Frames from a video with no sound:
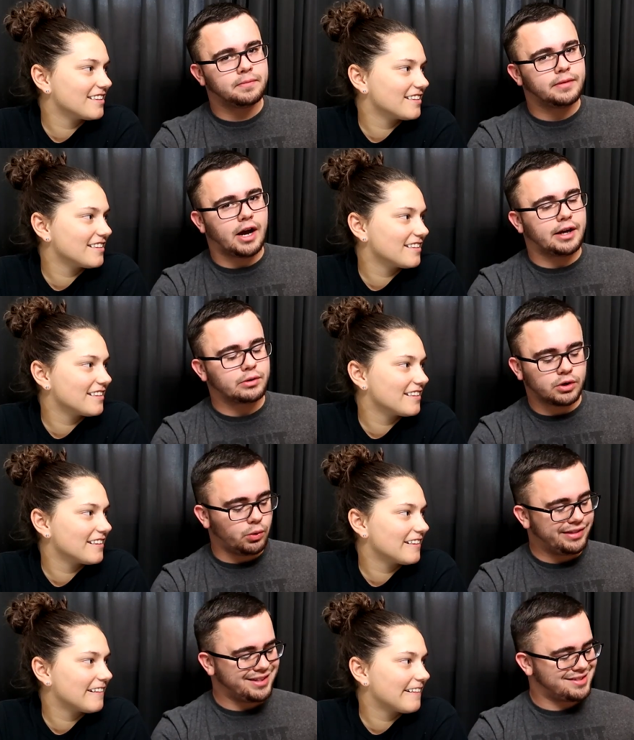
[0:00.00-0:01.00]
Speaker 1: No, I don't know
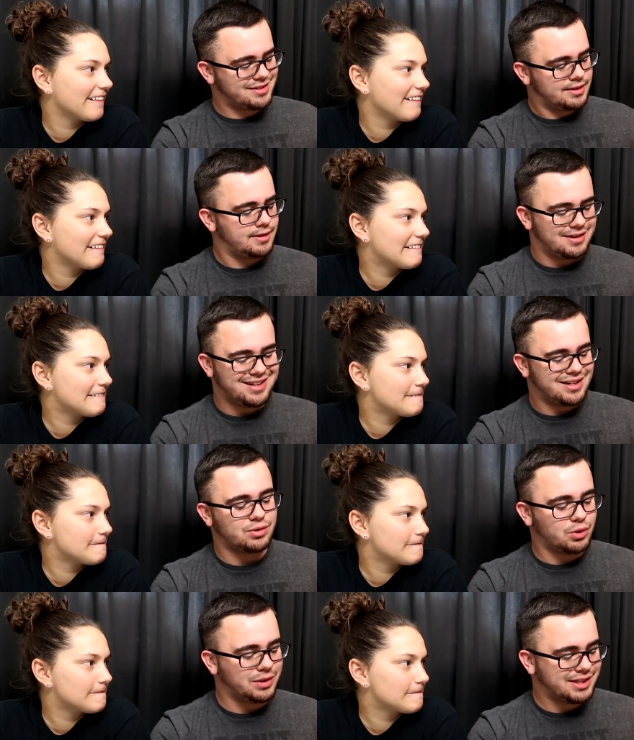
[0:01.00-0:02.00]
what this,
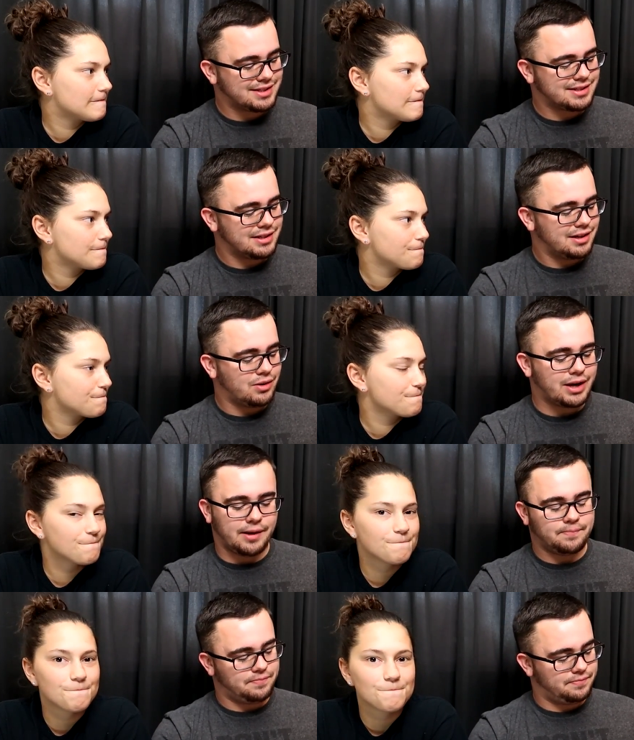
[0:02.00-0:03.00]
okay.